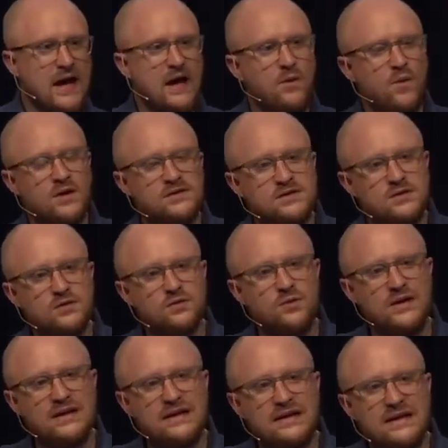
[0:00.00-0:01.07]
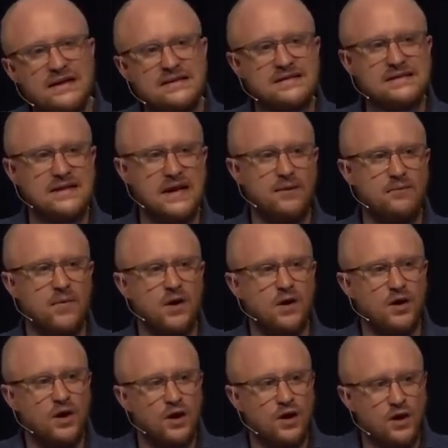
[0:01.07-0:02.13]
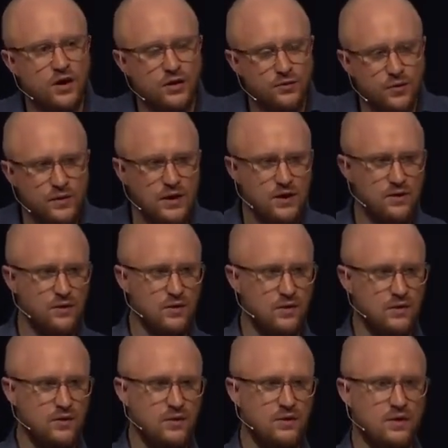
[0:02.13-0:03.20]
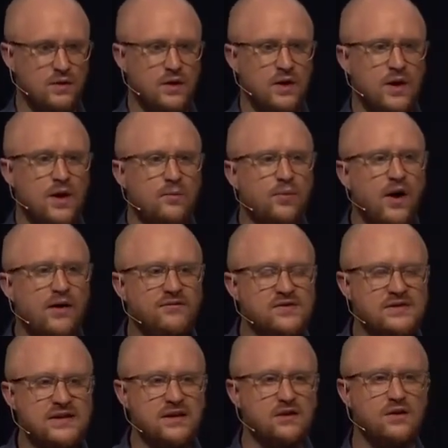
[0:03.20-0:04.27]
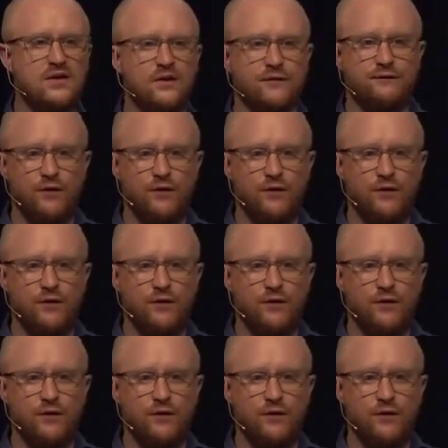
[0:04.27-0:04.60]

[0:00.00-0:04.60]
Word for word: He wants to release them through you. Prophecy, you're either